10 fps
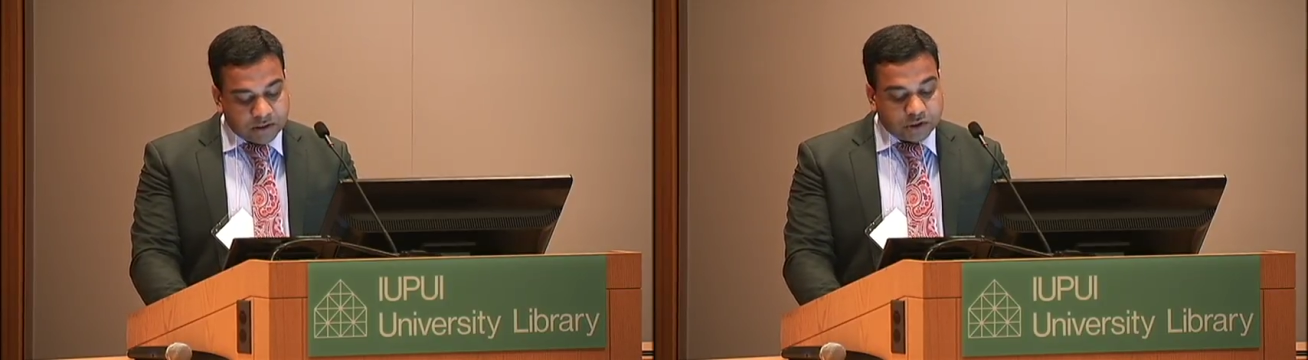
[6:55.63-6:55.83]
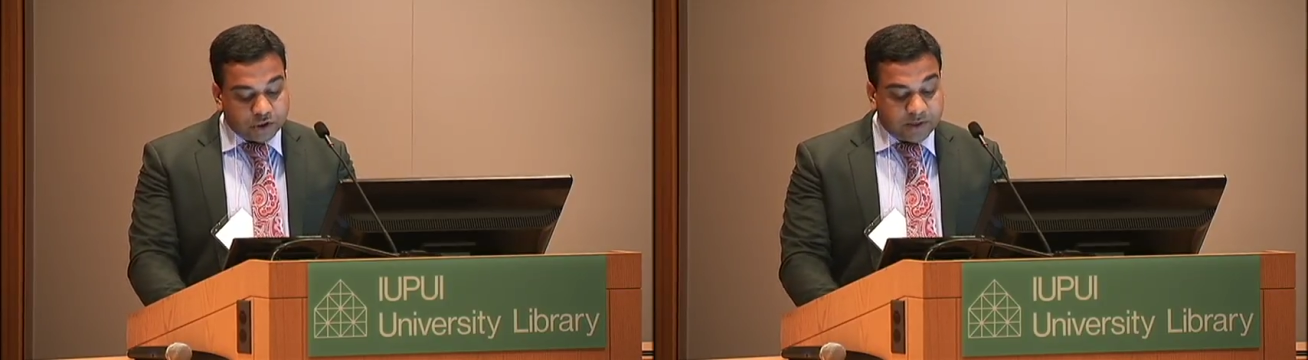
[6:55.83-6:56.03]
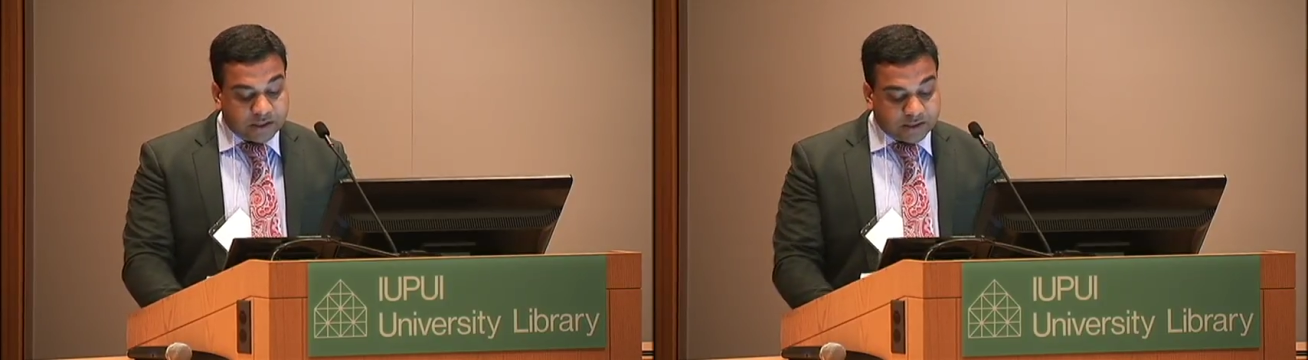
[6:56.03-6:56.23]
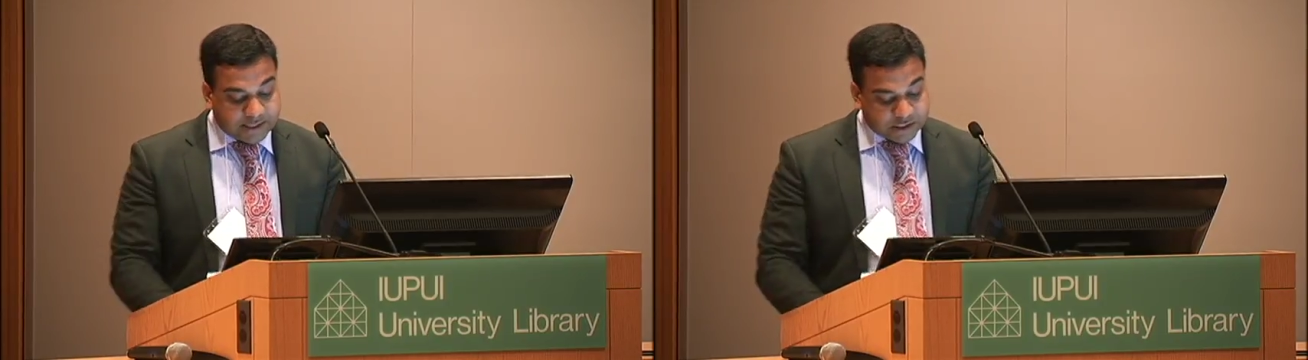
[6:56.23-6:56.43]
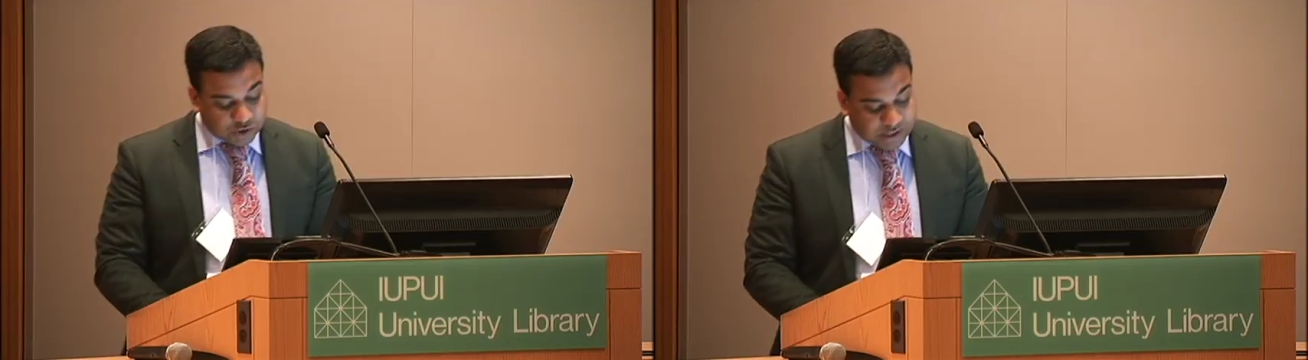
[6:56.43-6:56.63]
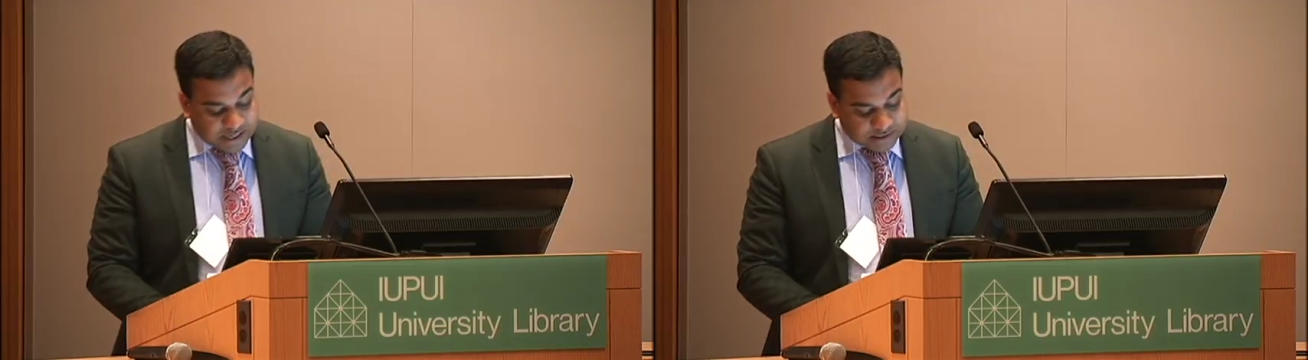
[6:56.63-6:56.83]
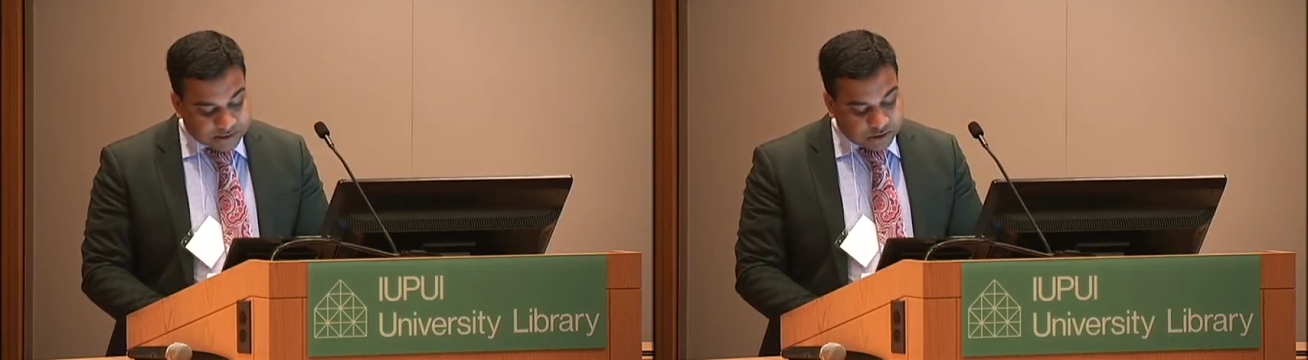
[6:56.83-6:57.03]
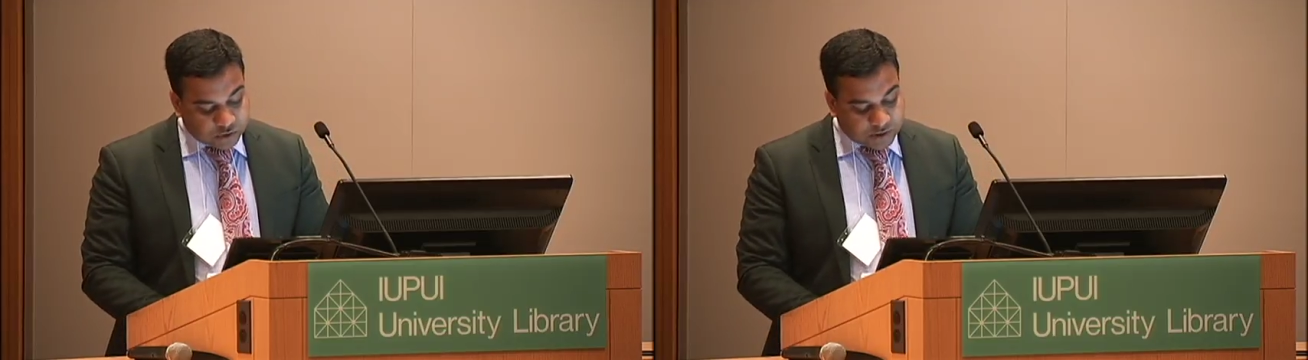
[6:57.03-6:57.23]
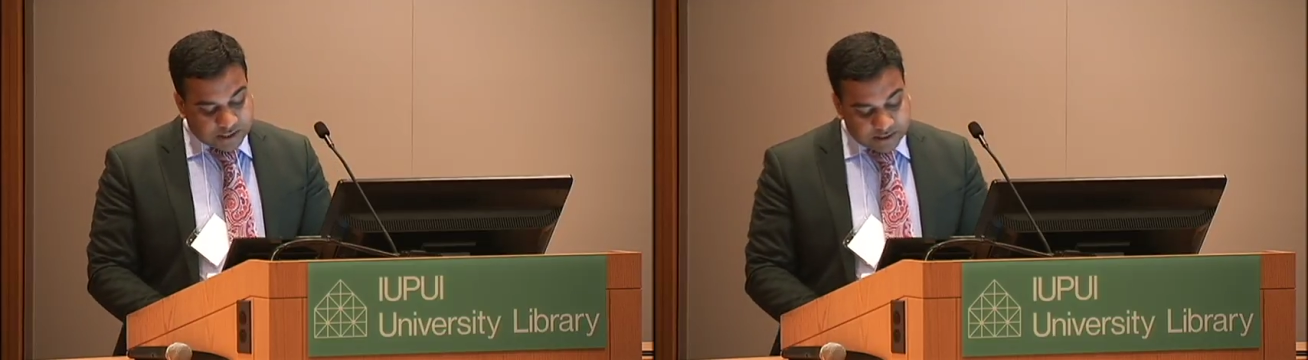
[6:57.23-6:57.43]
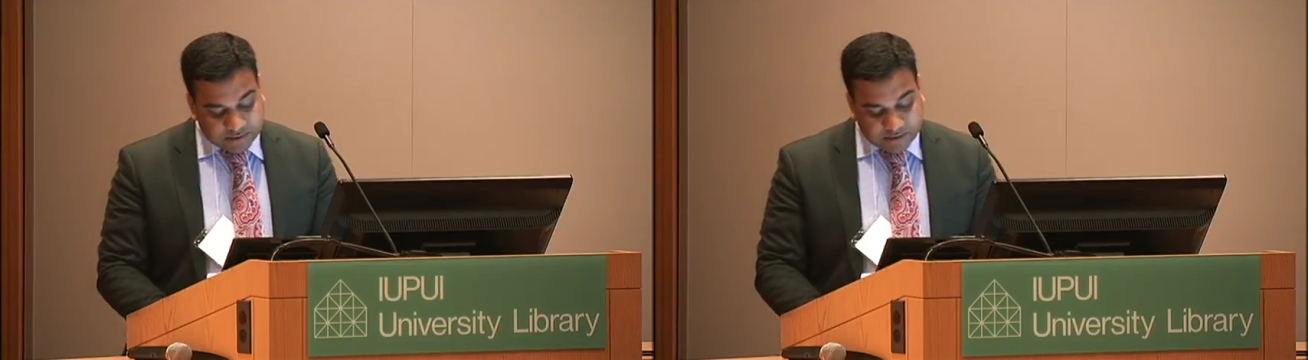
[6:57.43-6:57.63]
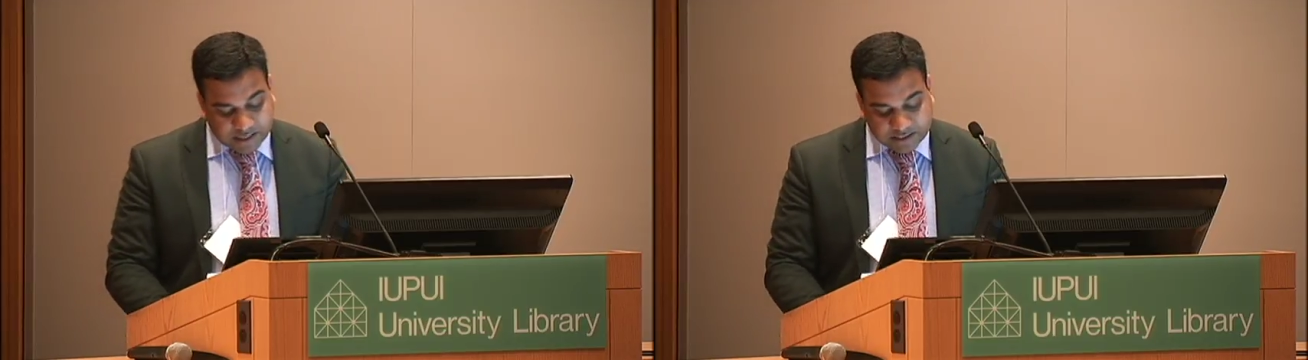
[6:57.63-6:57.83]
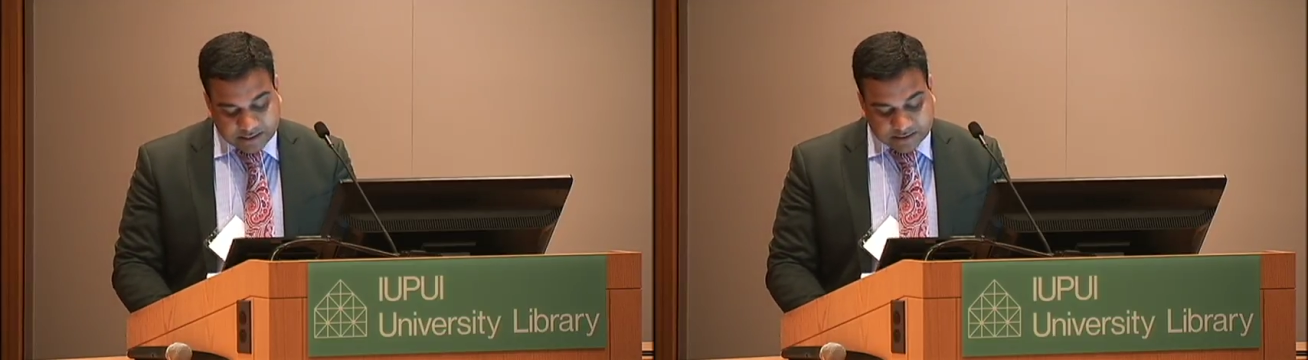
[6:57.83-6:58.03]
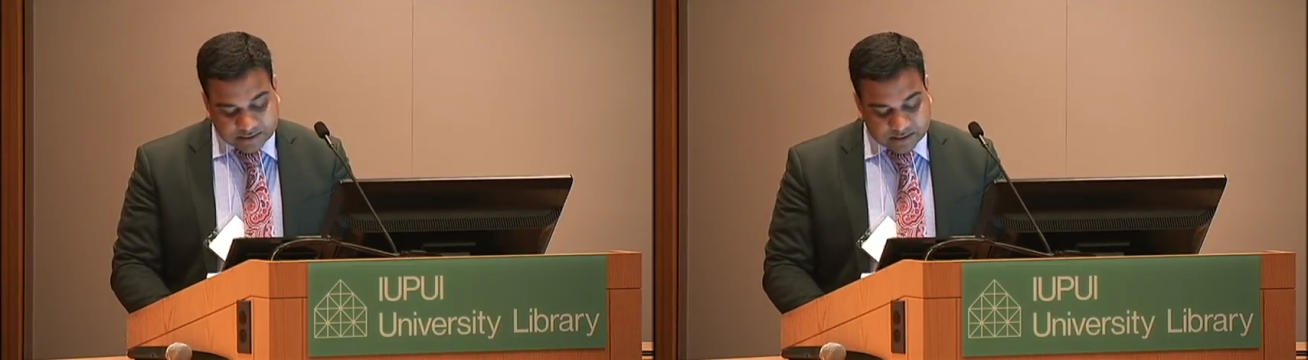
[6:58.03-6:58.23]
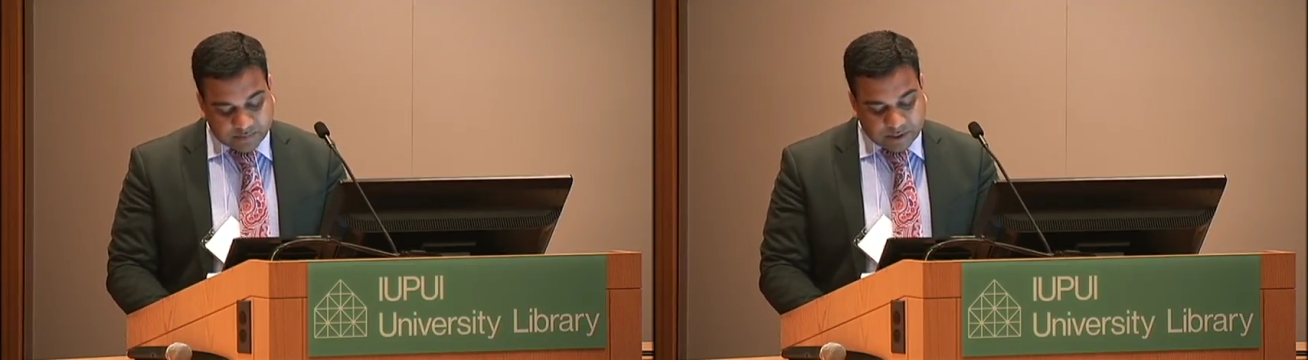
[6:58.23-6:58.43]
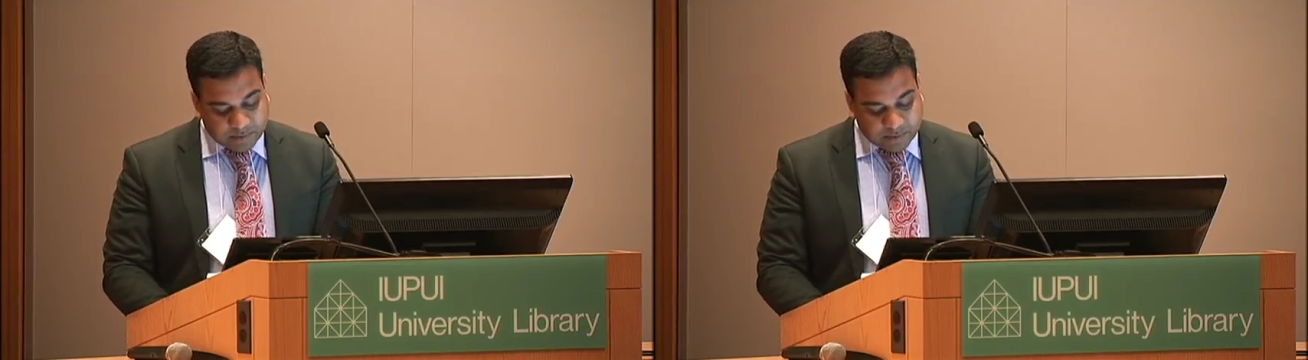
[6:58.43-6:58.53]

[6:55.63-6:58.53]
should be contextualized to current day realities and